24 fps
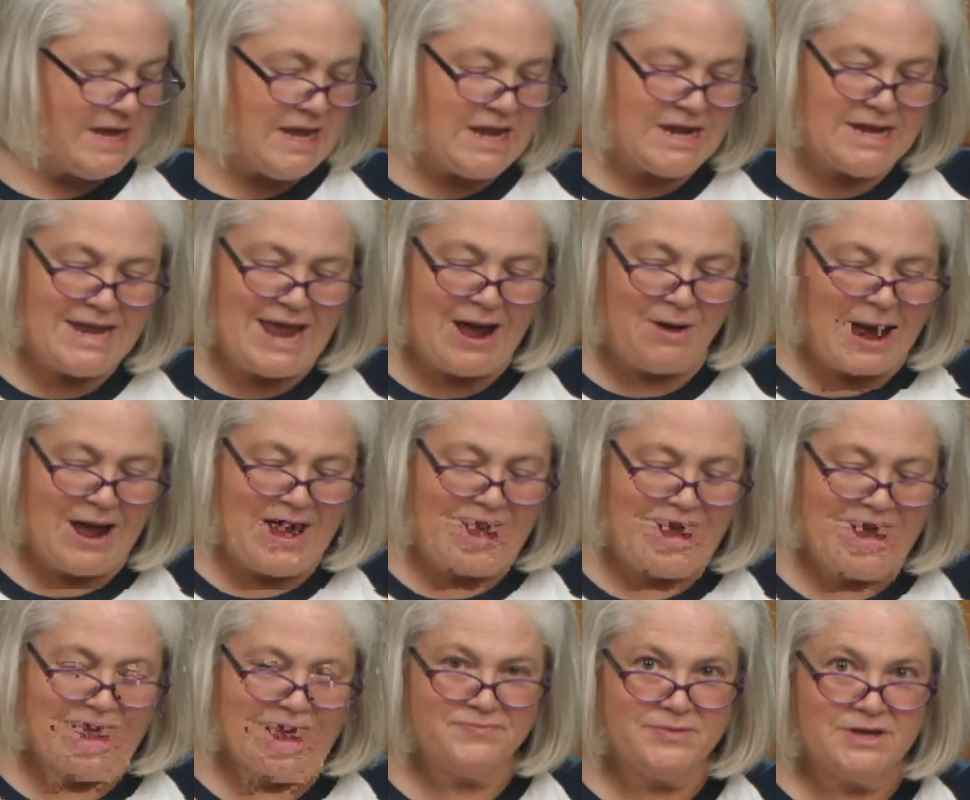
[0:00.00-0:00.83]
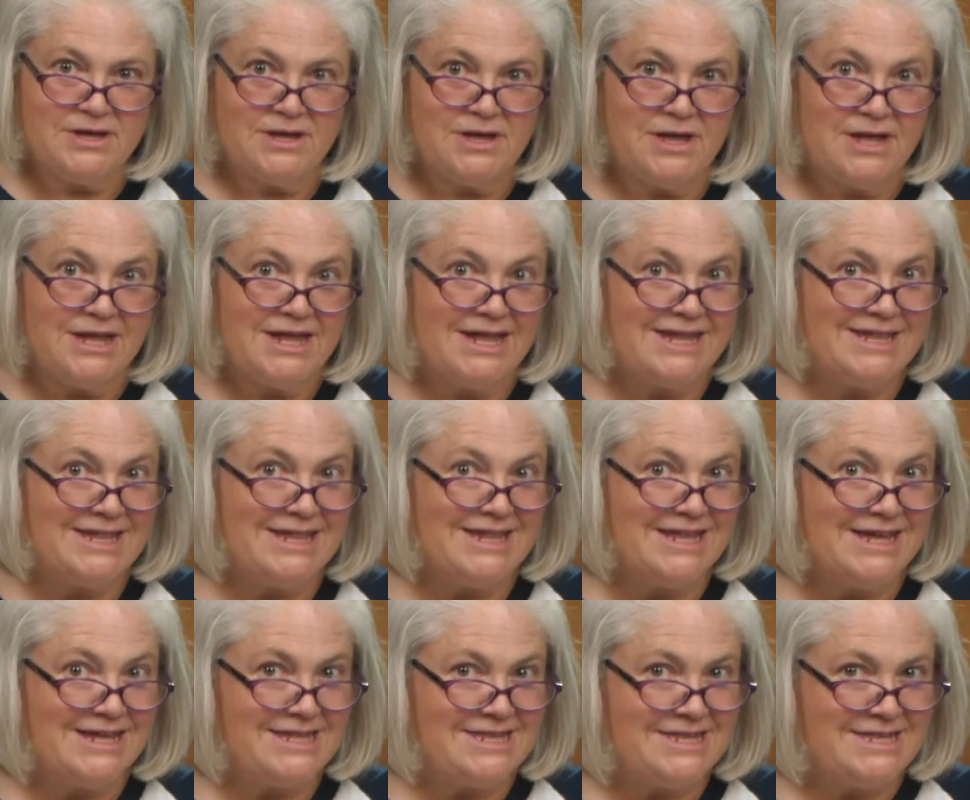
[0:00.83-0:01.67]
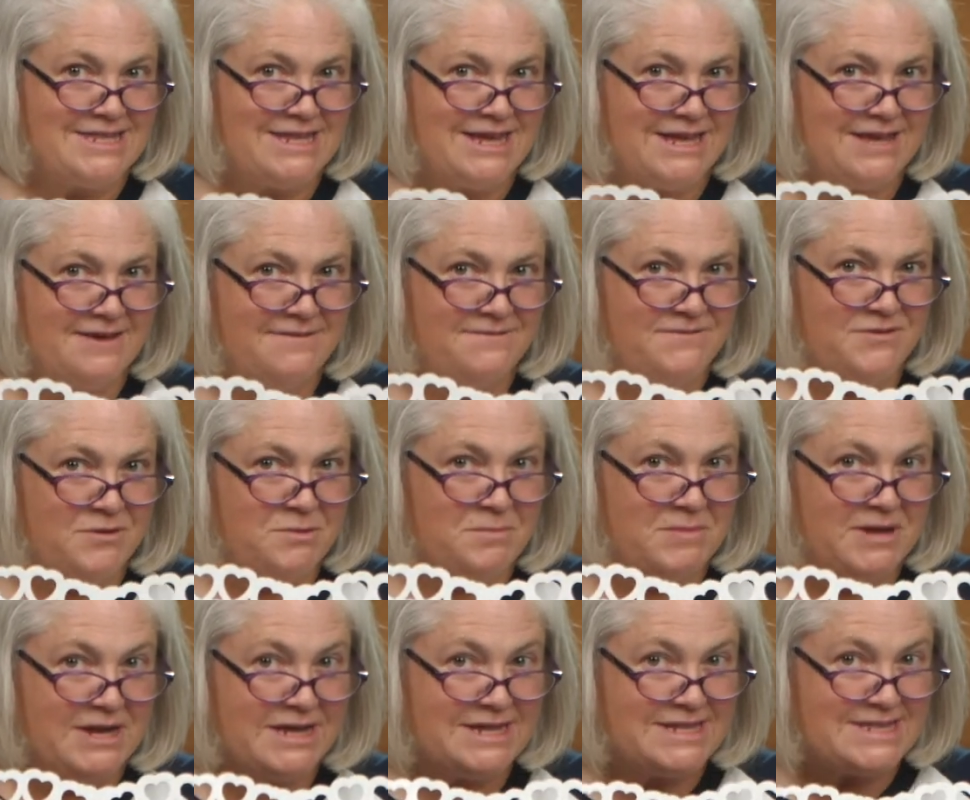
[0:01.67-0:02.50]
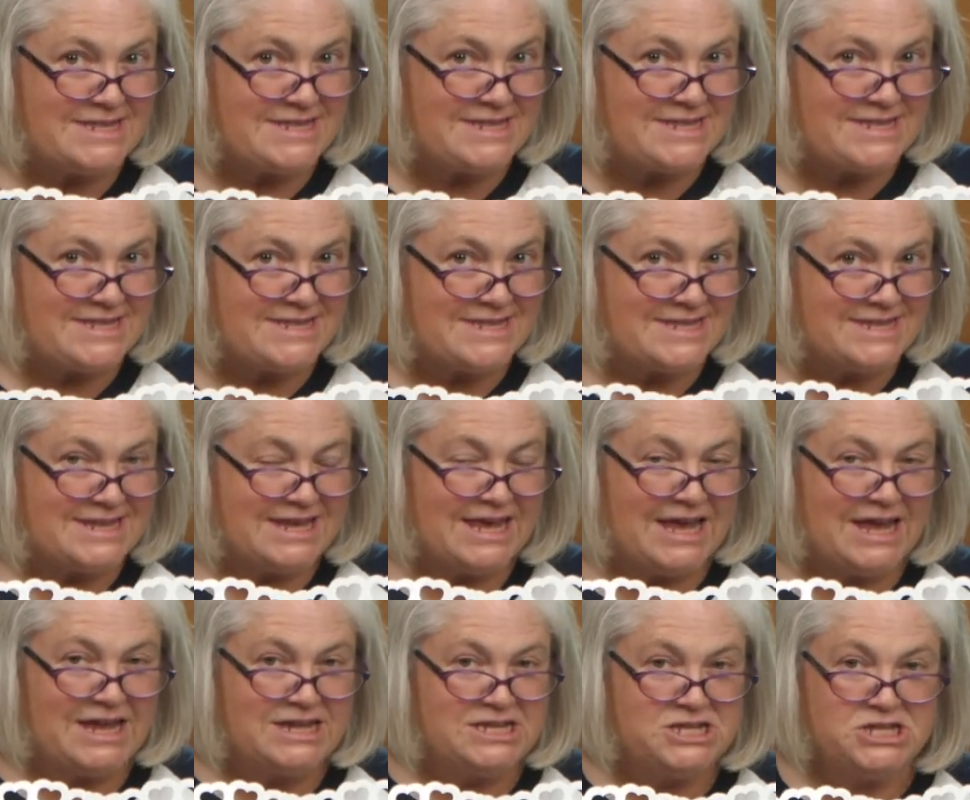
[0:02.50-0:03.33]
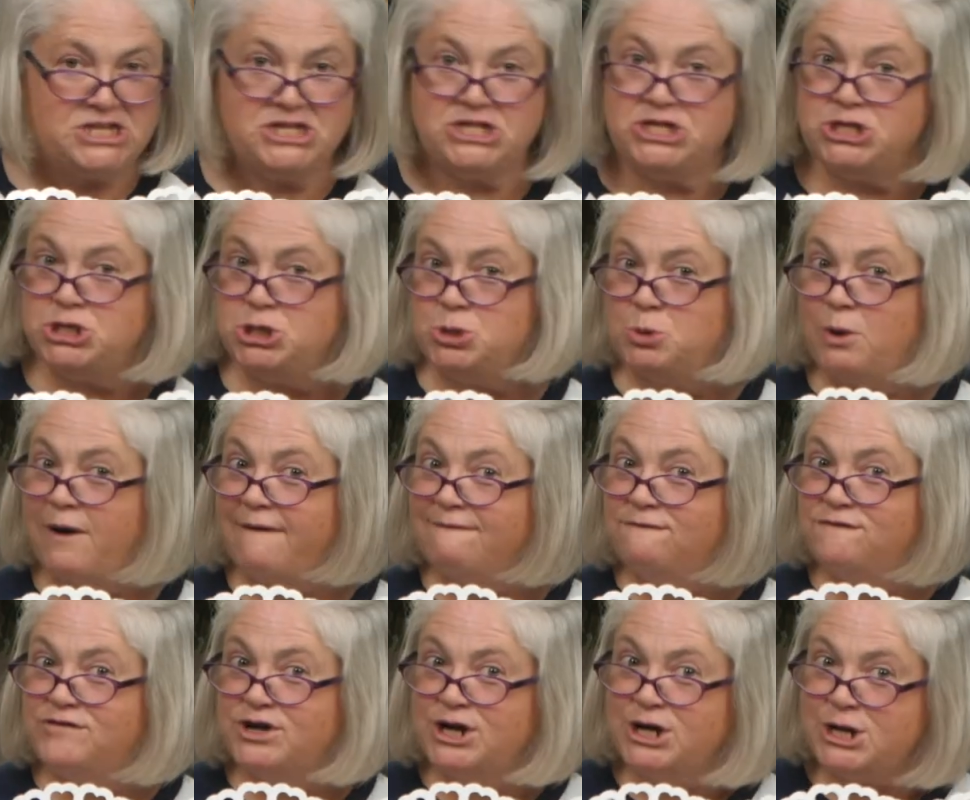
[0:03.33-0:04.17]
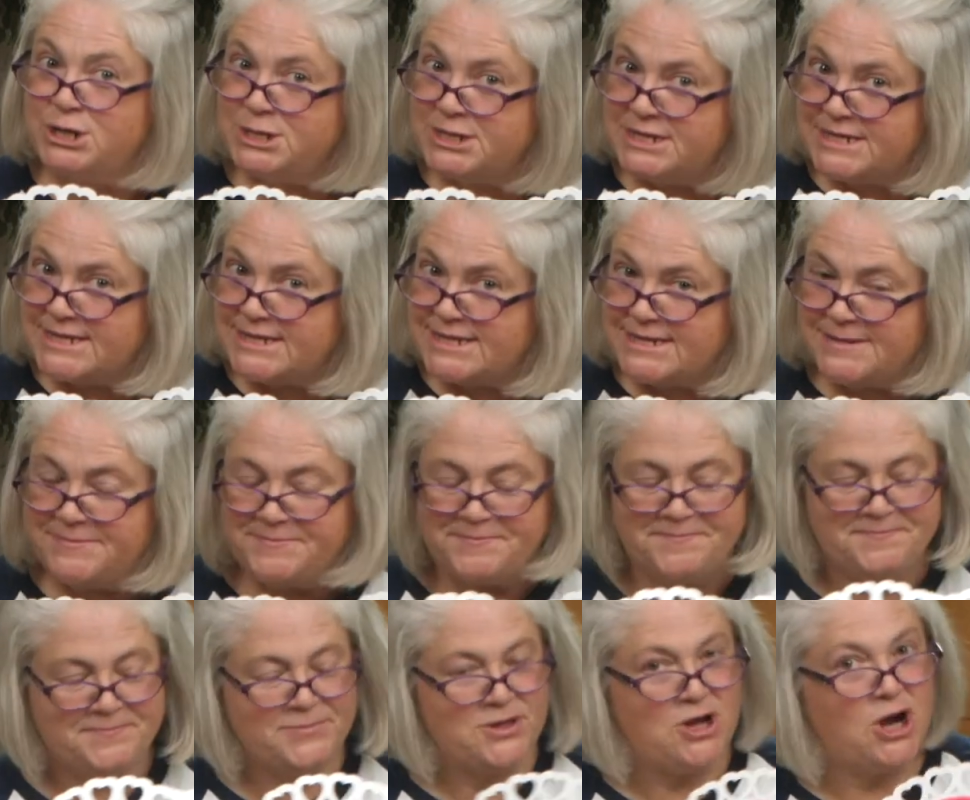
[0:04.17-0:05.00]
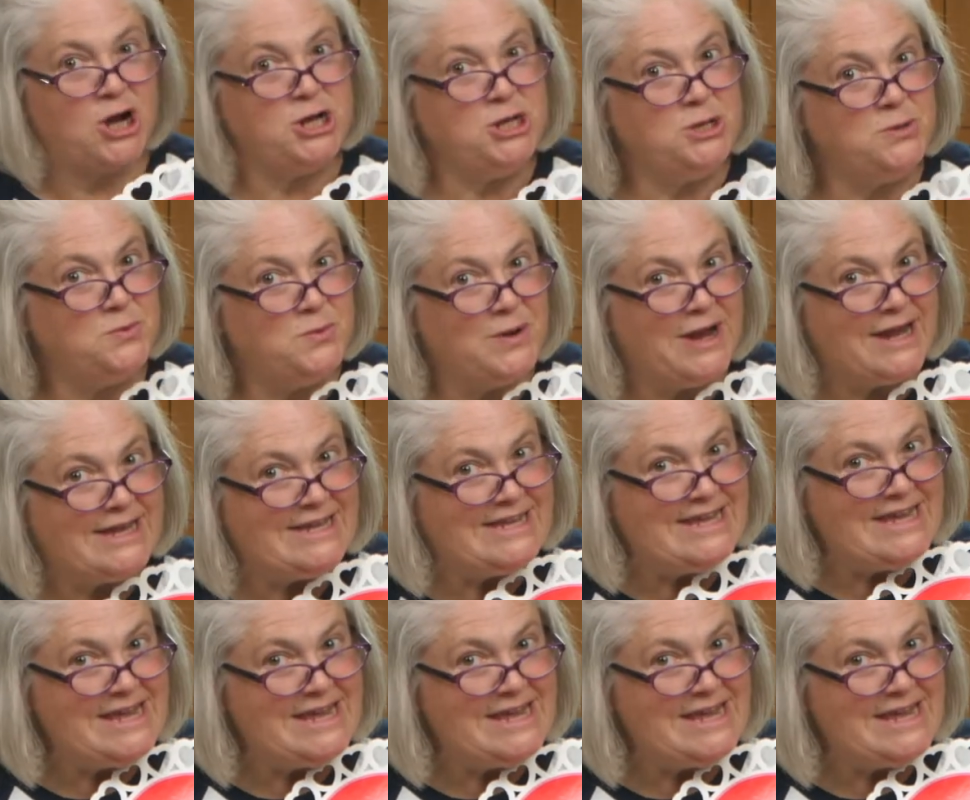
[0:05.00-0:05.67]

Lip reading: Now, let's take a few minutes and do our verse. Are you ready?